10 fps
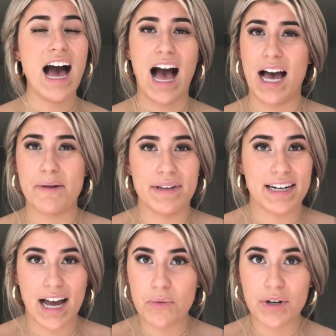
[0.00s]
I mean,
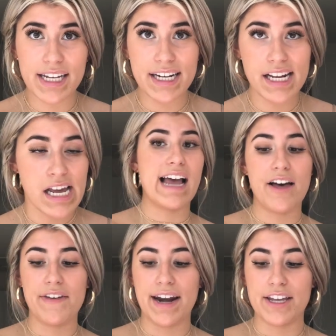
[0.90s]
I wouldn't. Now
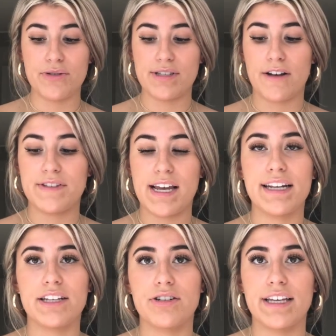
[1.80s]
that I use self-tan
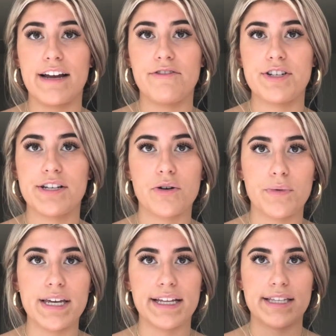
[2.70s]
literally every single
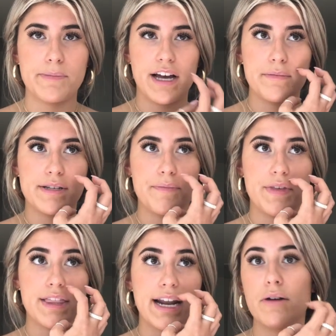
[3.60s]
week, it's become
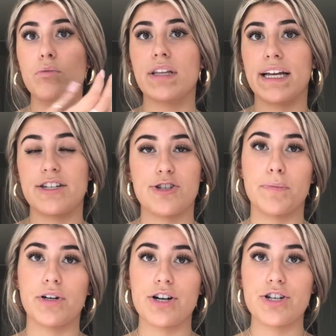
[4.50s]
something that I would like to
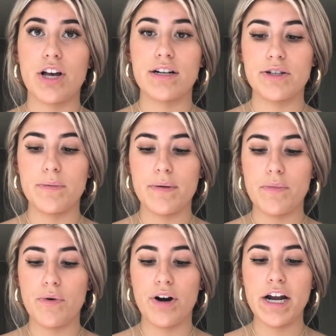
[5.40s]
splurge on a little bit
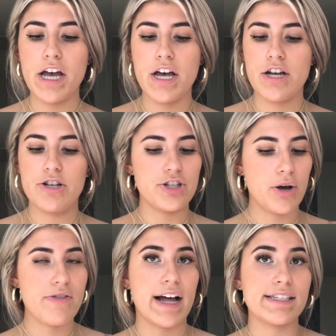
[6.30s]
more.
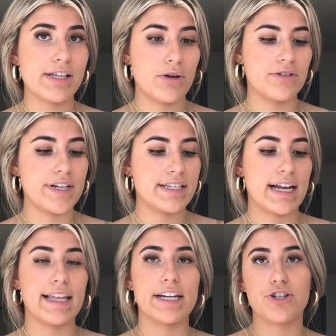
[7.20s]
So that's the only reason
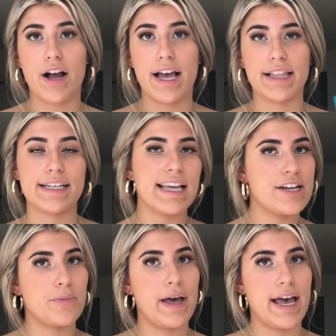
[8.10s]
I like trying like
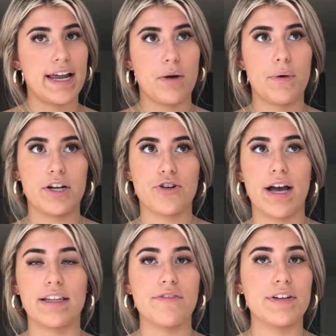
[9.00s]
Saint-Tropez, and I want to try
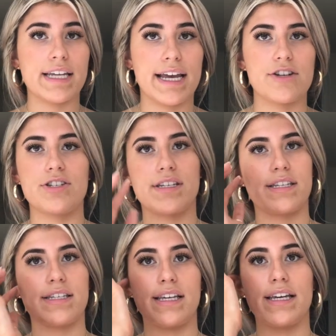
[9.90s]
Loving Tan just to
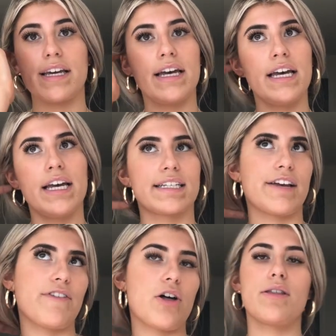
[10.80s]
see, because
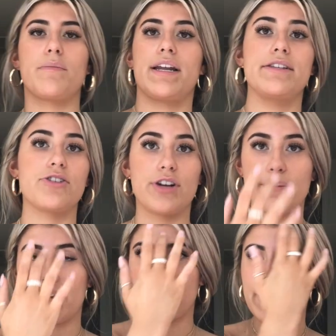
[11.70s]
I follow them on Instagram
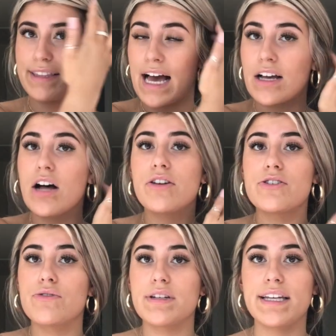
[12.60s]
and I feel like that color is
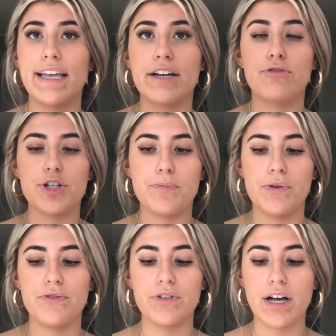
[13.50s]
a really like rich,
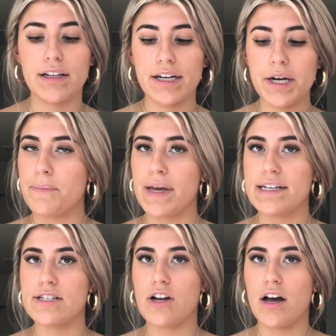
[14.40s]
beautiful color.
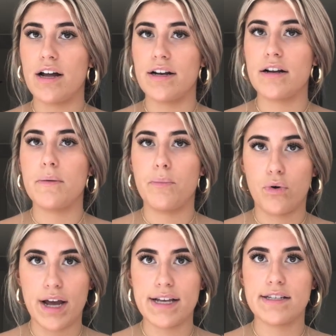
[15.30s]
Based on
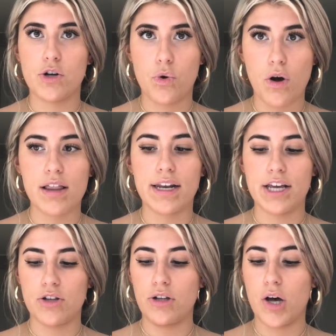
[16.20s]
price and quality
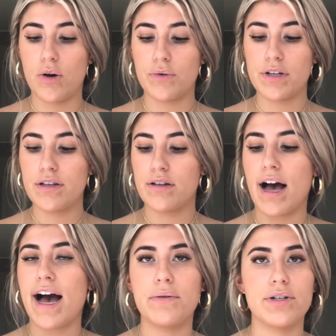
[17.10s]
alone,
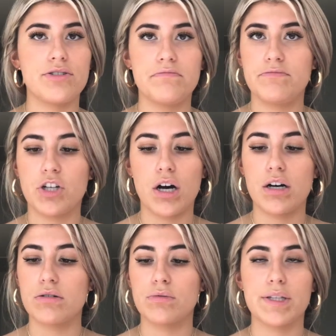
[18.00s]
I would
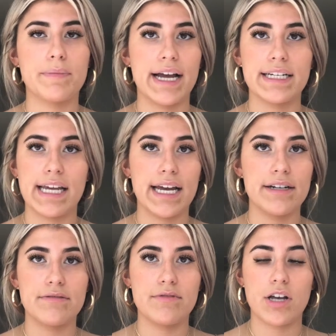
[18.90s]
go with Mind
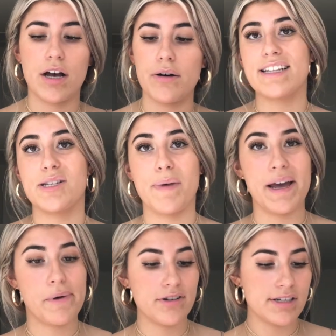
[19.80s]
Tan. So that's my
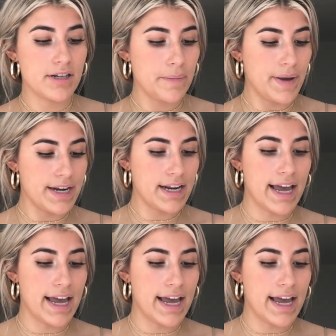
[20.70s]
personal opinion.